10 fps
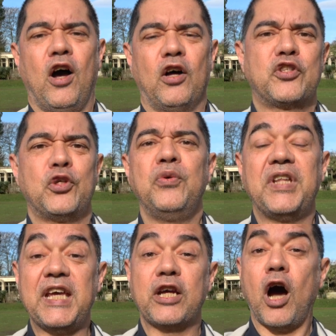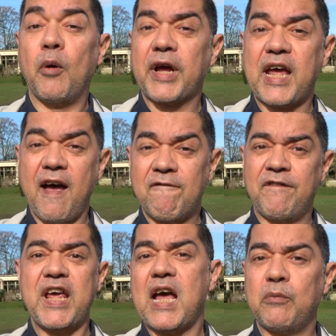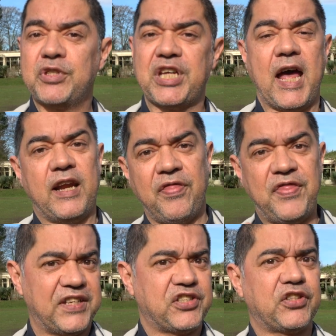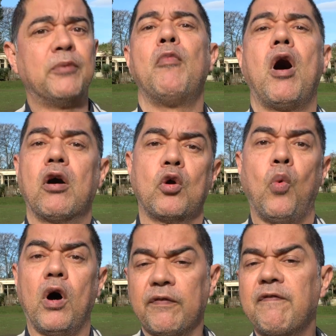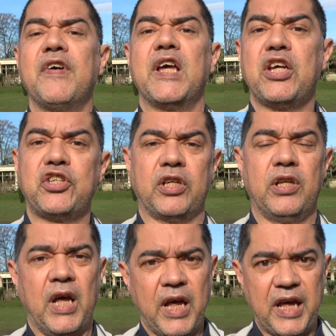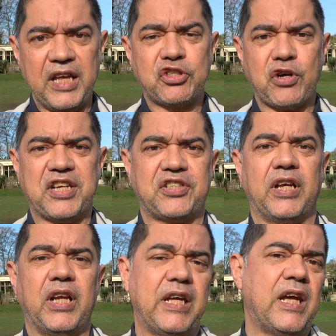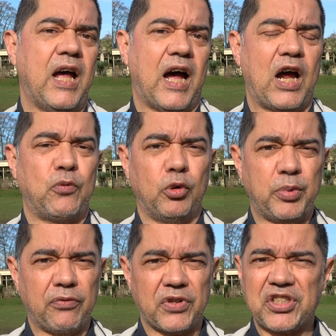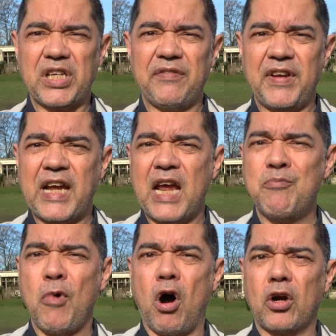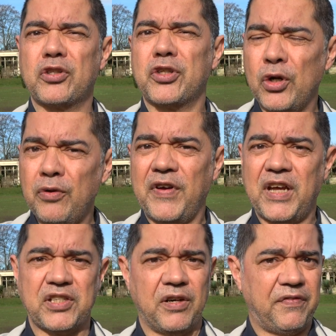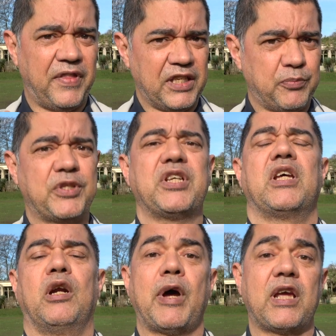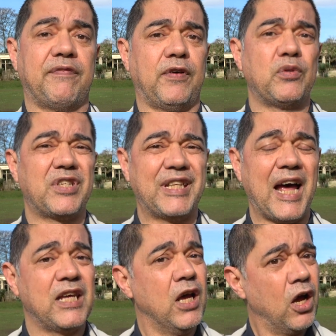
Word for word: onto the Comica VM10 and this is the Mark 1 version. Interestingly, I will be receiving a Mark II version of this particular microphone today.